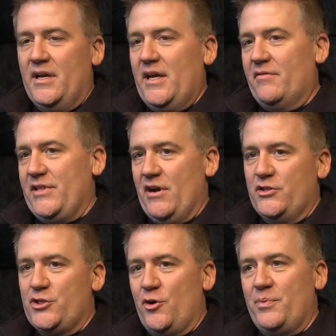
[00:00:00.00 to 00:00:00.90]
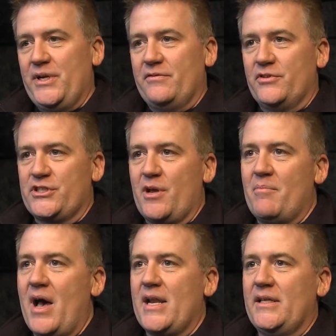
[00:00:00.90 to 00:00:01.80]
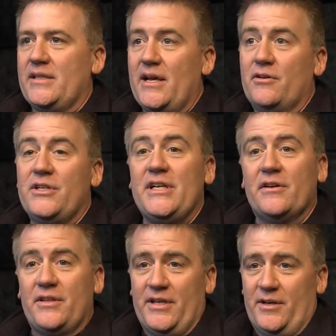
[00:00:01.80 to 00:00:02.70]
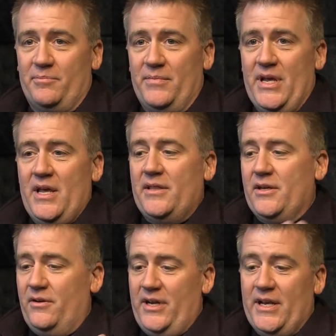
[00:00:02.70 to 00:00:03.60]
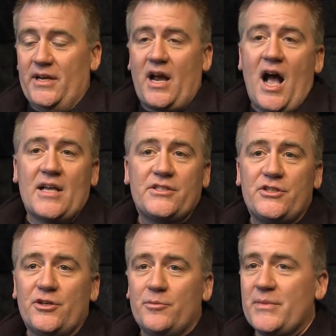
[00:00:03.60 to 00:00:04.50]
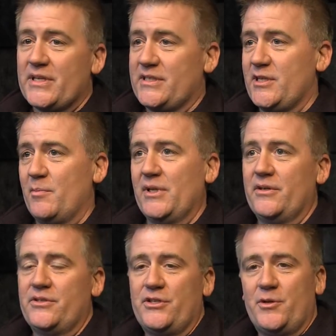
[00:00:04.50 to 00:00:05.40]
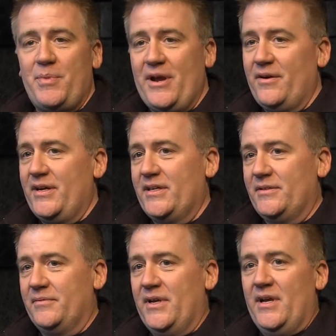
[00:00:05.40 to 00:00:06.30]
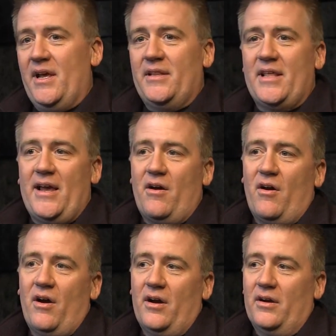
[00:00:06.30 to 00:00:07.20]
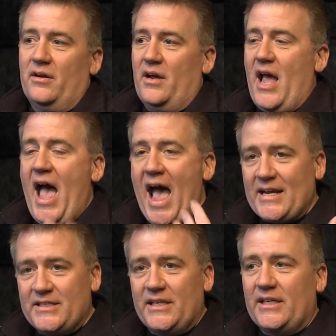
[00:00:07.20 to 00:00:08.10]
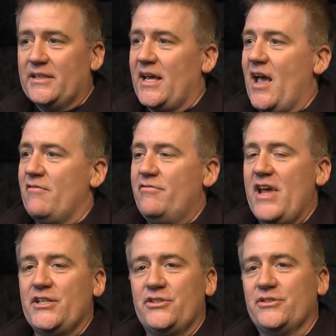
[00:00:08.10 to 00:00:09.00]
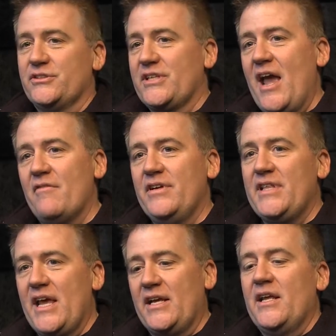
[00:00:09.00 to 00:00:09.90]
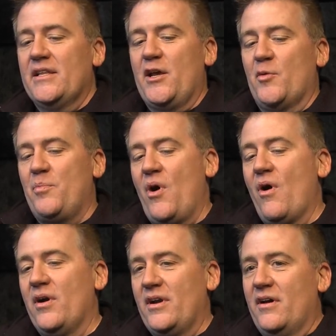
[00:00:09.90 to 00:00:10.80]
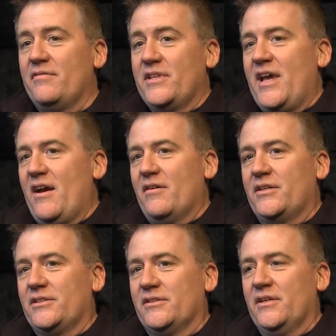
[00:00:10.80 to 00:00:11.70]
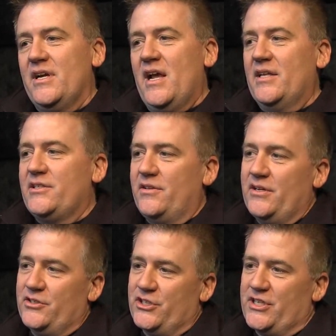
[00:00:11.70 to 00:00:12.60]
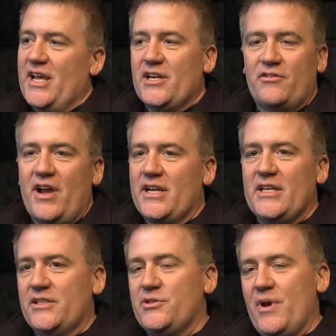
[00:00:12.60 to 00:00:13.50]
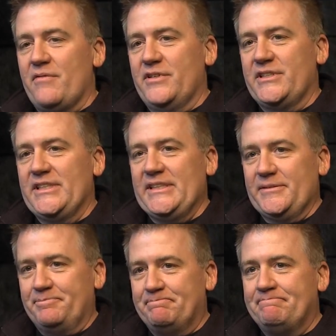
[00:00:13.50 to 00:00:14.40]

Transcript: If they're interpreting for somebody, they're near them. They're in a costume that's similar to the period. They are acting, they have facials, everything. They are part of the character. And so they're just integrated into every scene.